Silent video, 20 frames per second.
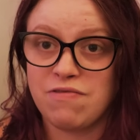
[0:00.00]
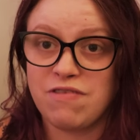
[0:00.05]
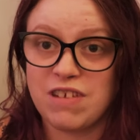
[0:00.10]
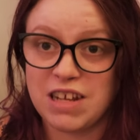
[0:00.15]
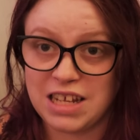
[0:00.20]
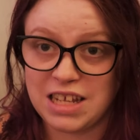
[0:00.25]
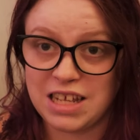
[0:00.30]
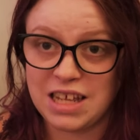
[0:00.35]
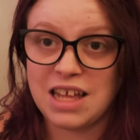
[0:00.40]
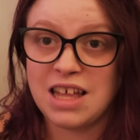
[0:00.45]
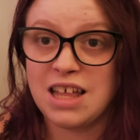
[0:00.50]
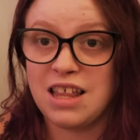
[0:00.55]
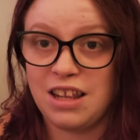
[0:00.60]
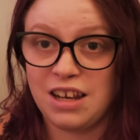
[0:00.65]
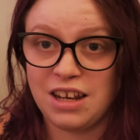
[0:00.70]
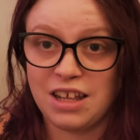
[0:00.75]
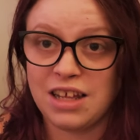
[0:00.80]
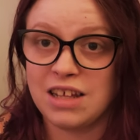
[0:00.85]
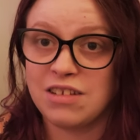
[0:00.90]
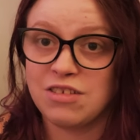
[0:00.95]
really
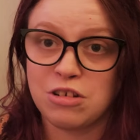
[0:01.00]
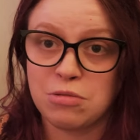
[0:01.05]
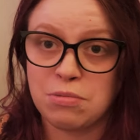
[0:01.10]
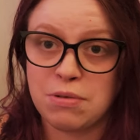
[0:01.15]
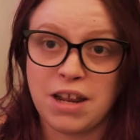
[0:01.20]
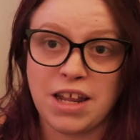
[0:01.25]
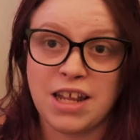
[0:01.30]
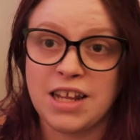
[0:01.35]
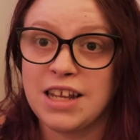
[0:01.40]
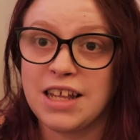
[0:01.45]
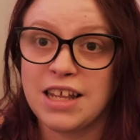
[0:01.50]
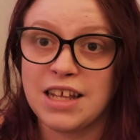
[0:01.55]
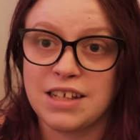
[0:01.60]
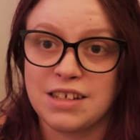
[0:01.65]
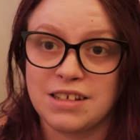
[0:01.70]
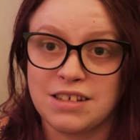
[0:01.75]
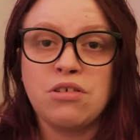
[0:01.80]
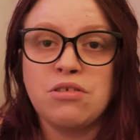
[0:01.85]
ill and I ended up in A&E.